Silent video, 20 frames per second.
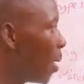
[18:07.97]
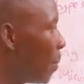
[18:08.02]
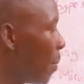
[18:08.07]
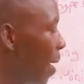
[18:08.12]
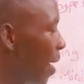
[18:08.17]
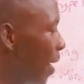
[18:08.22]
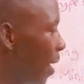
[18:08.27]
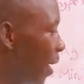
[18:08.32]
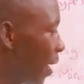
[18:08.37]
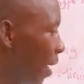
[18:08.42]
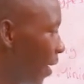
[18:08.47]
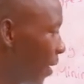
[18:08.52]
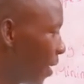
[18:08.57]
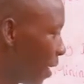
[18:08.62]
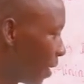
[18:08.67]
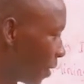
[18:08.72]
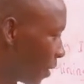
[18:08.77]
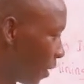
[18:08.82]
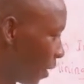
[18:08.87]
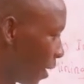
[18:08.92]
Mining
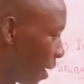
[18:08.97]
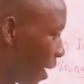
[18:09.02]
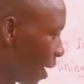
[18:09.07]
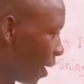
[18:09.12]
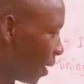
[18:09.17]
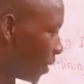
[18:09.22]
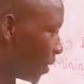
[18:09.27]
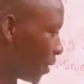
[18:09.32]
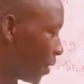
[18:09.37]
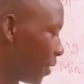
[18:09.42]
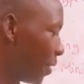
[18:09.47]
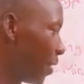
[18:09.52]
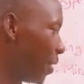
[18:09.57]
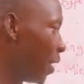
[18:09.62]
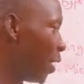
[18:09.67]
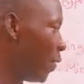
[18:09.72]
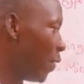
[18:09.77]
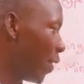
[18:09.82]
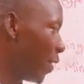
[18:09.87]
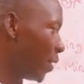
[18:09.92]
industry has
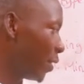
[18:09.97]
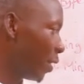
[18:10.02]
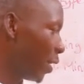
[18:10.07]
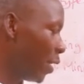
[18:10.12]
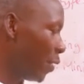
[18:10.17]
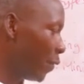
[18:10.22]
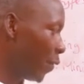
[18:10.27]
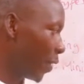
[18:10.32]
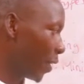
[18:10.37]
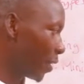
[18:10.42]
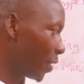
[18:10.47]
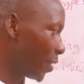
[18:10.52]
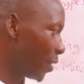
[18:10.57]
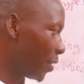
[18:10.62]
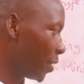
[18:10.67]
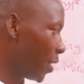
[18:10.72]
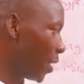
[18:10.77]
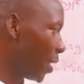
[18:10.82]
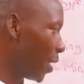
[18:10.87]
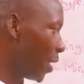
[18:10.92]
different
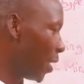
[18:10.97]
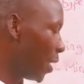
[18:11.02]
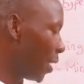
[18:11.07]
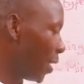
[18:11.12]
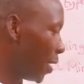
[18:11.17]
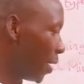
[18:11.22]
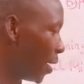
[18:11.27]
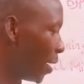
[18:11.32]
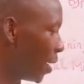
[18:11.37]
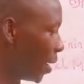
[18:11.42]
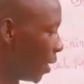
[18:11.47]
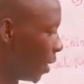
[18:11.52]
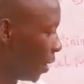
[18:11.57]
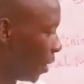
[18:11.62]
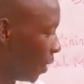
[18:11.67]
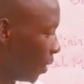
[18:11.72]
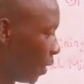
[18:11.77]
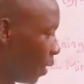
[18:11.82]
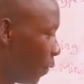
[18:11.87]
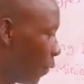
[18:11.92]
effects, and
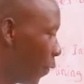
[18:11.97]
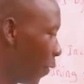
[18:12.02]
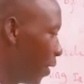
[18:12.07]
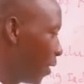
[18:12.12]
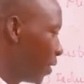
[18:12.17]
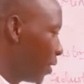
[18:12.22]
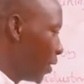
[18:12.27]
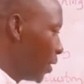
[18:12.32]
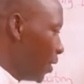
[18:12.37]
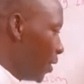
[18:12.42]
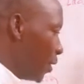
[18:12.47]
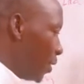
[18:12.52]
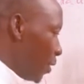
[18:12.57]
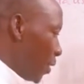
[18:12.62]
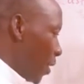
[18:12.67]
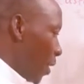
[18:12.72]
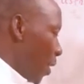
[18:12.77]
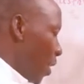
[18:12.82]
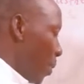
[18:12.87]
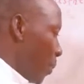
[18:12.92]
the first
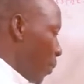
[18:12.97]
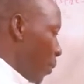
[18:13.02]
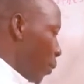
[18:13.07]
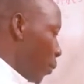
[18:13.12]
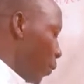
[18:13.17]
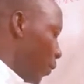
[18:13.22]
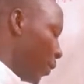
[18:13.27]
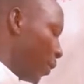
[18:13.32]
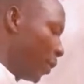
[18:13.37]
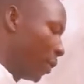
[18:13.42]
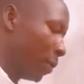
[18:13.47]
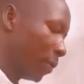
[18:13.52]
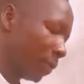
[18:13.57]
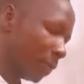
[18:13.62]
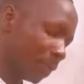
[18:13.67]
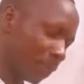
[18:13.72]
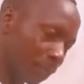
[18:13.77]
is air pollution.